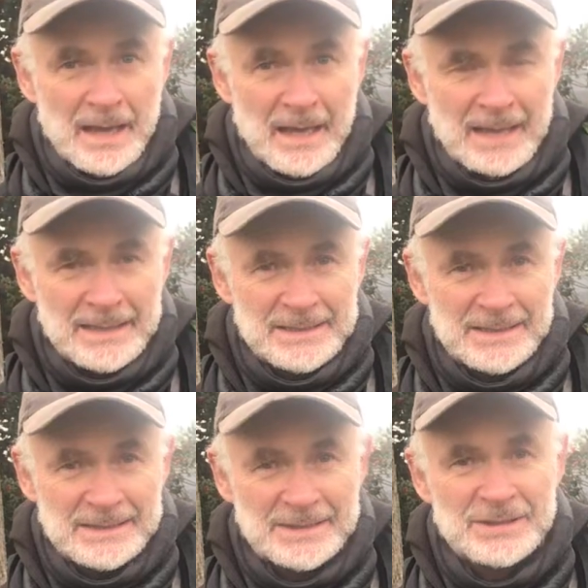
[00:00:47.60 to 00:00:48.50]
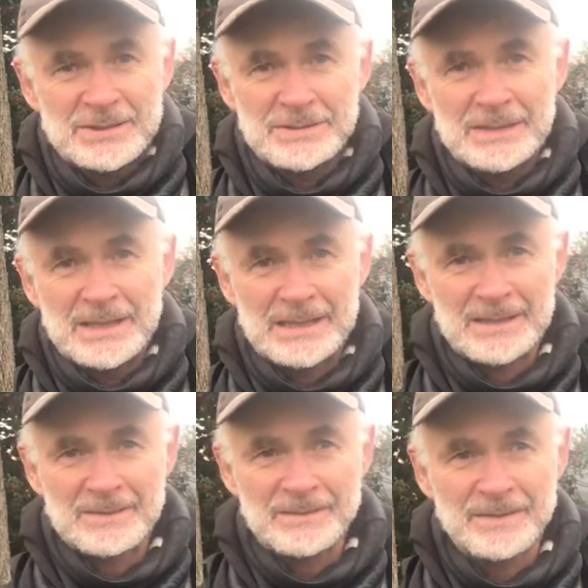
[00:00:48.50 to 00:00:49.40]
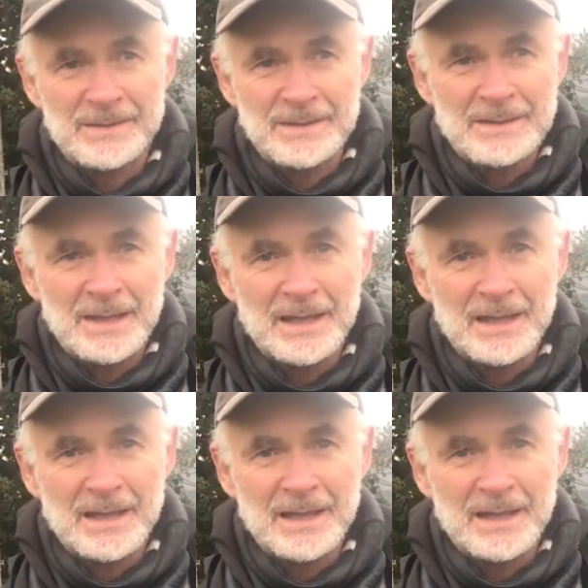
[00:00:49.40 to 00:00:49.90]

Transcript: HS2 have a